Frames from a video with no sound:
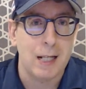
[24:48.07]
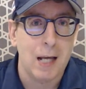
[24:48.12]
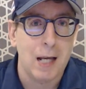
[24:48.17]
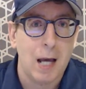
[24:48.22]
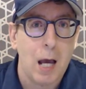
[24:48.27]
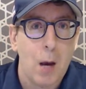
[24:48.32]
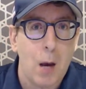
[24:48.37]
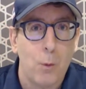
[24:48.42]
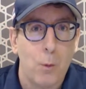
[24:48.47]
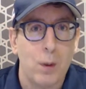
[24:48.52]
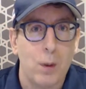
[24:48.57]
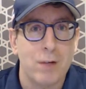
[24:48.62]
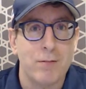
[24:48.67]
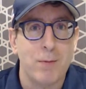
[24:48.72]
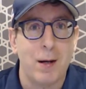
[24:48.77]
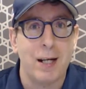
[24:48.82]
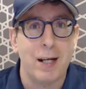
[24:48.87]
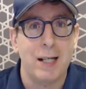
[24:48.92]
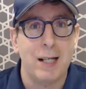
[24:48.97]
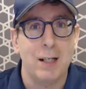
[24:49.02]
one of
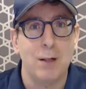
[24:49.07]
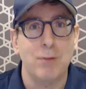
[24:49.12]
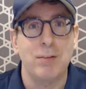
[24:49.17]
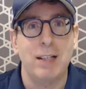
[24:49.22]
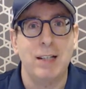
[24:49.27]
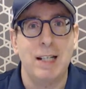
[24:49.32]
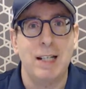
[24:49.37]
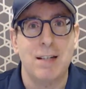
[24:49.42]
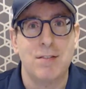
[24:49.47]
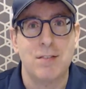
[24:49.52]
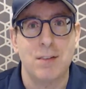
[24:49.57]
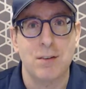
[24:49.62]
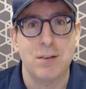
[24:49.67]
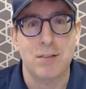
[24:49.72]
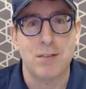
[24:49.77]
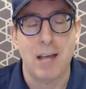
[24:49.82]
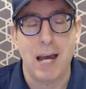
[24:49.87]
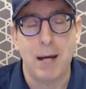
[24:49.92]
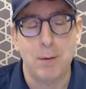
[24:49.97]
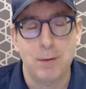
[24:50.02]
my lovely listeners
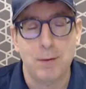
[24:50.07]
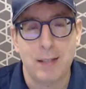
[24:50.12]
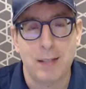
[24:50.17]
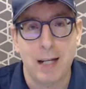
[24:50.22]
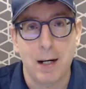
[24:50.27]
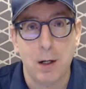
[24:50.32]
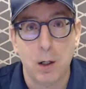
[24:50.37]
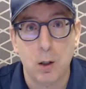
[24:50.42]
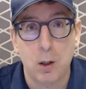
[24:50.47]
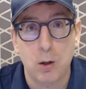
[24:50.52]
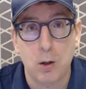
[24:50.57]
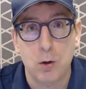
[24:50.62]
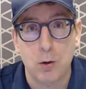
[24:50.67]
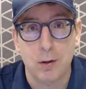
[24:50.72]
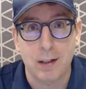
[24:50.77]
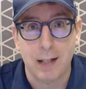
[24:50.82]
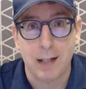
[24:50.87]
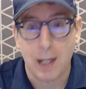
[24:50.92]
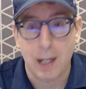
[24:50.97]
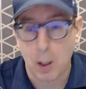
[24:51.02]
out there
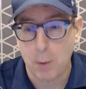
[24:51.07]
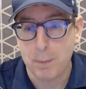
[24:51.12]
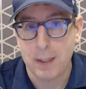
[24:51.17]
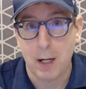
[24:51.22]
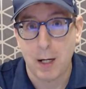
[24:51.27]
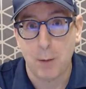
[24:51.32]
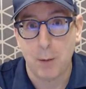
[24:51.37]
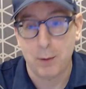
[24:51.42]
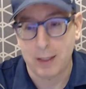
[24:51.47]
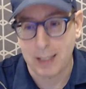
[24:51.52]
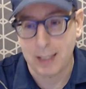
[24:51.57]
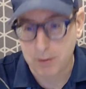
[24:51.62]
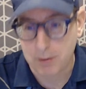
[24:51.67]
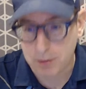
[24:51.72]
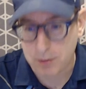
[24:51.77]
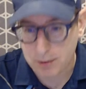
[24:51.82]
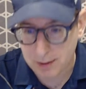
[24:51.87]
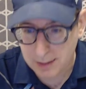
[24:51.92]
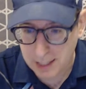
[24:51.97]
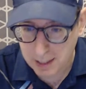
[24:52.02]
could help me out with an answer
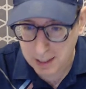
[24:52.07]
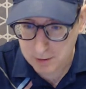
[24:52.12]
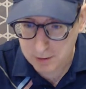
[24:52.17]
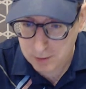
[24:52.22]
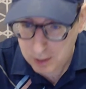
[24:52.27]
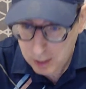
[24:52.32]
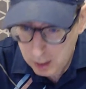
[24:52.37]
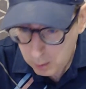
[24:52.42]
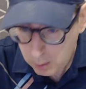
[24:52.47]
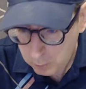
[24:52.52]
to that. We'll